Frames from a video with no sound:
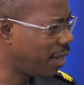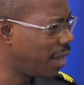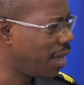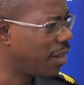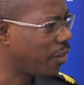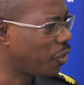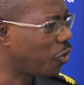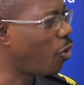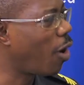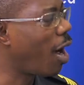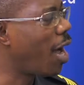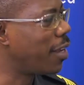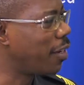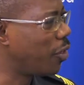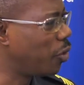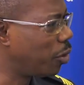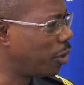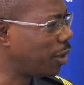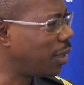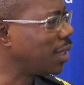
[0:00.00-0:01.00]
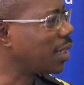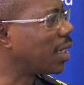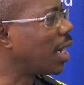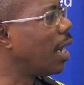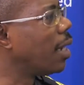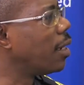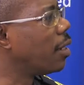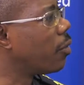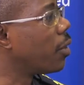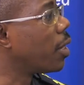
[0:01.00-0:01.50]
So I know it
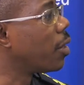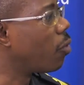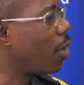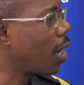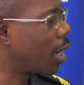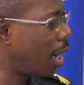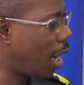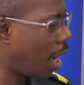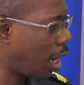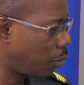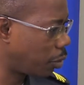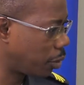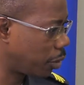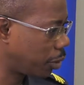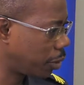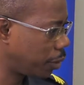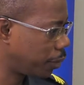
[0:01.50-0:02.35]
can really work out.